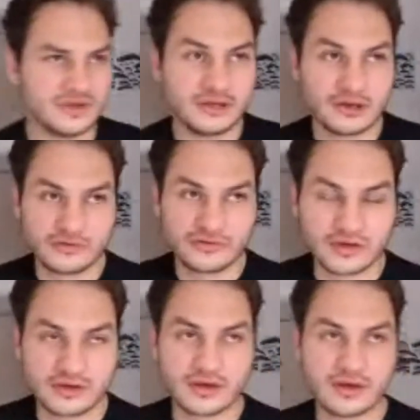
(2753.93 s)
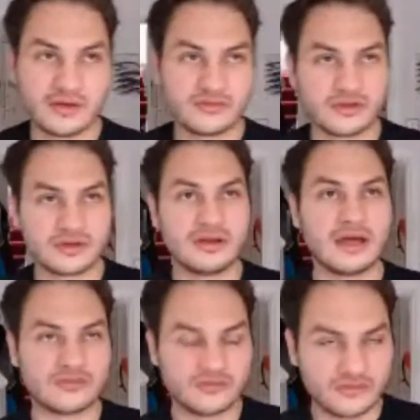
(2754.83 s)
it's like a
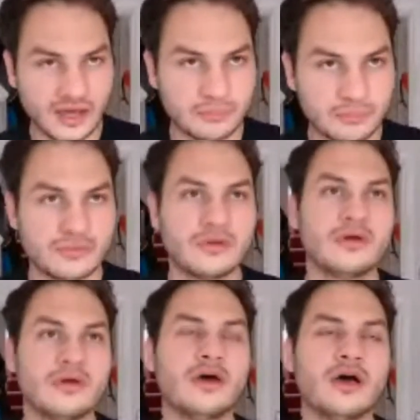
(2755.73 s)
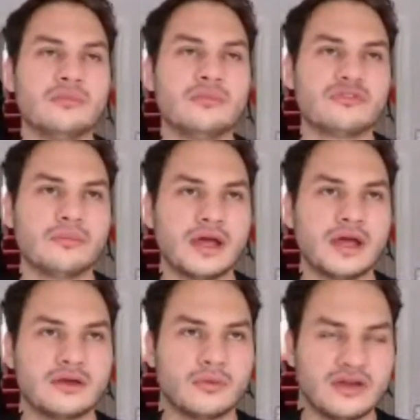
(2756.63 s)
next step from
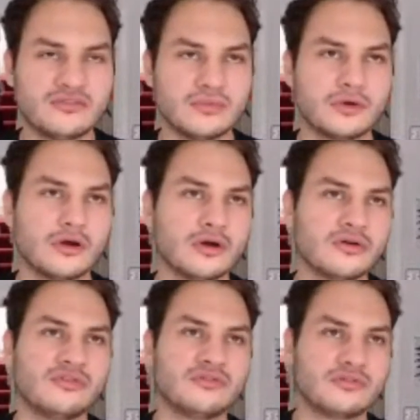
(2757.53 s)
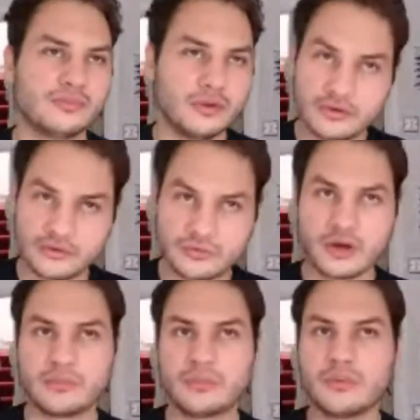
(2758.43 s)
like away from Curve and from
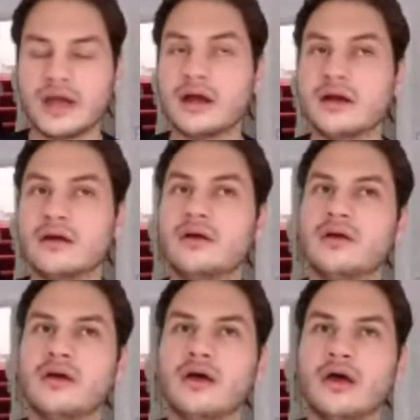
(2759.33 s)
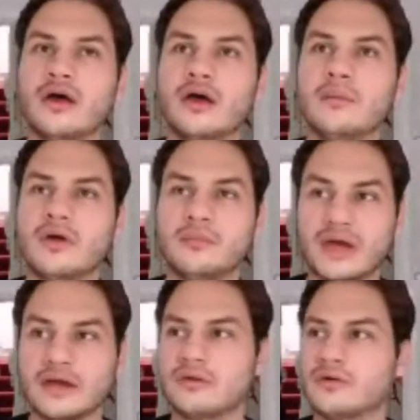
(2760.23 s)
Uniswap, where and
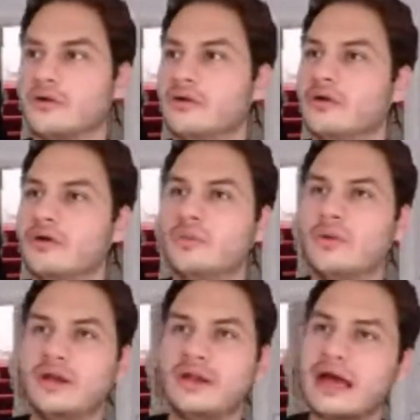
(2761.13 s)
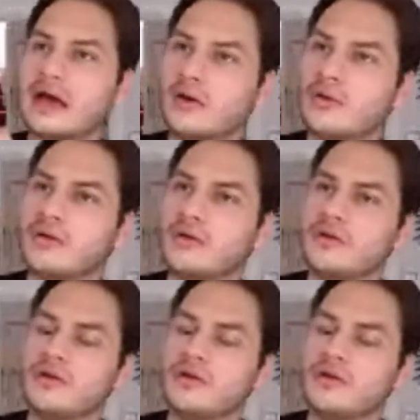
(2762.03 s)
Bancor, where now